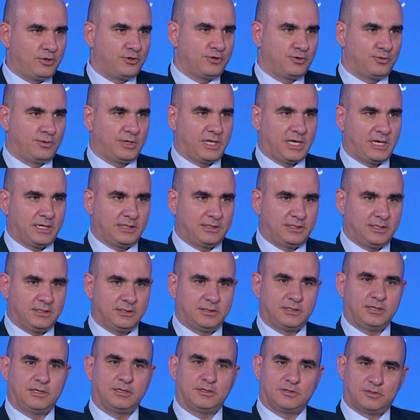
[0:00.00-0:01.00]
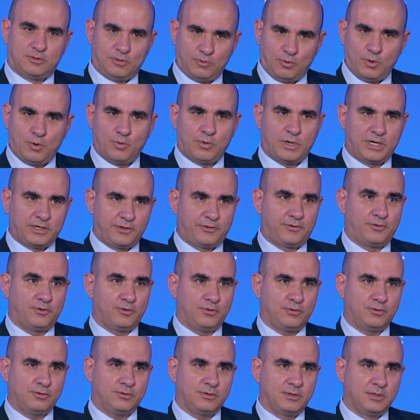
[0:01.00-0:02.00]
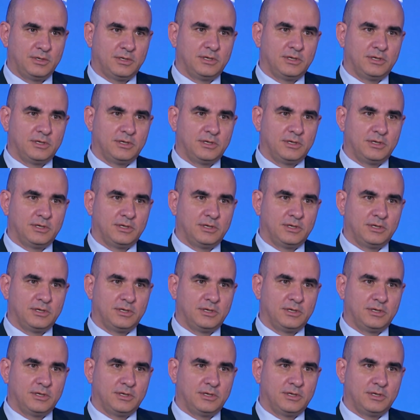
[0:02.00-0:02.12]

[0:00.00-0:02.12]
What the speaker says: united and we went through.